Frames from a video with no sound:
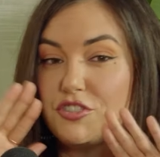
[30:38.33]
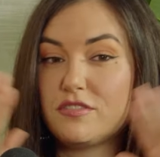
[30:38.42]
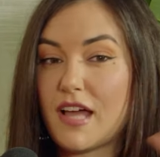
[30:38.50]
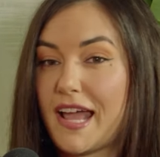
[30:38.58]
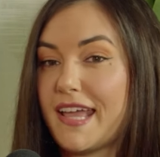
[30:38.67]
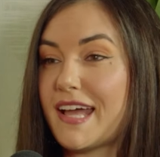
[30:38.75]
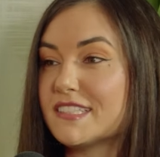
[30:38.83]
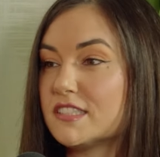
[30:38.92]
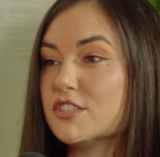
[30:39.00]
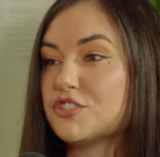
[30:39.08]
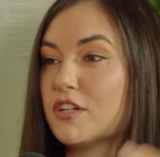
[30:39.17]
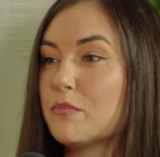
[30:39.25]
I had
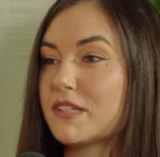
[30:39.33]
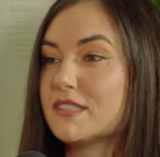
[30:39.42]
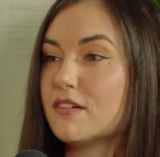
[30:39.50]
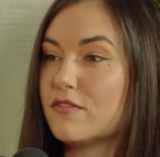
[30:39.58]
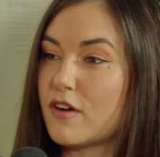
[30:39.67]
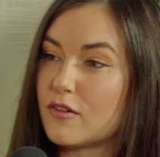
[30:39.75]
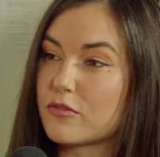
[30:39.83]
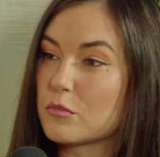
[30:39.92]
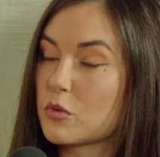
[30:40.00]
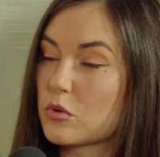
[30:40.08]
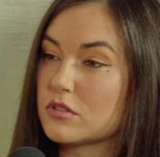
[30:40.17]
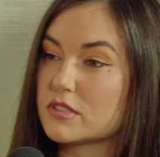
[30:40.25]
to shut myself off from the
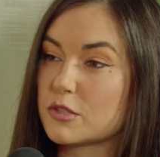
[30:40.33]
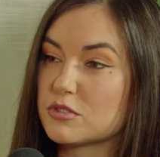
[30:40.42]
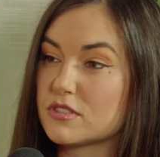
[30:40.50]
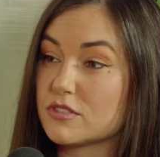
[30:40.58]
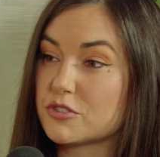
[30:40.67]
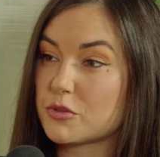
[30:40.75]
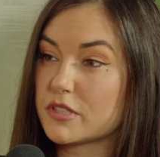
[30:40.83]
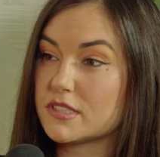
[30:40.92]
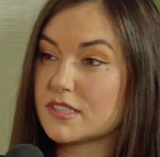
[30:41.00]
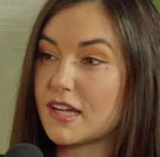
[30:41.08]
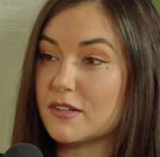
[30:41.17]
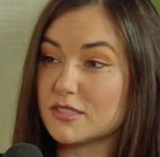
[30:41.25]
world. There was no
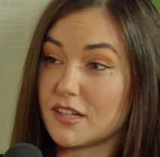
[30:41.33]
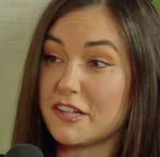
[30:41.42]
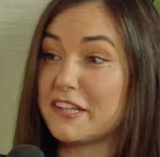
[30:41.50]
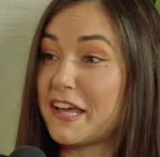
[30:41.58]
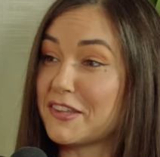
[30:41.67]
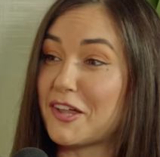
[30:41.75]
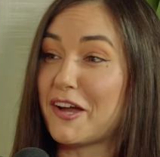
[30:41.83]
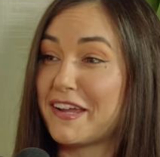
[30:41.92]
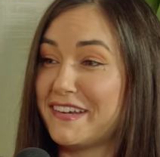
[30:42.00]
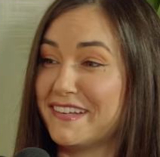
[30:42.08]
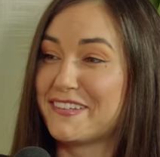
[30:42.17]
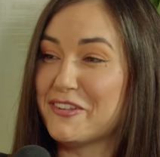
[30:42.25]
choice. I was on a
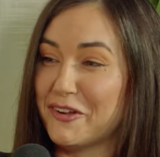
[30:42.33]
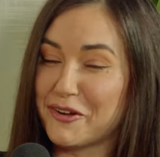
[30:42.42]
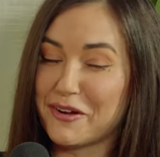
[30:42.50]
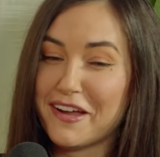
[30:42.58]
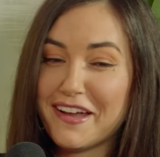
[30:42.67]
deadline, you know.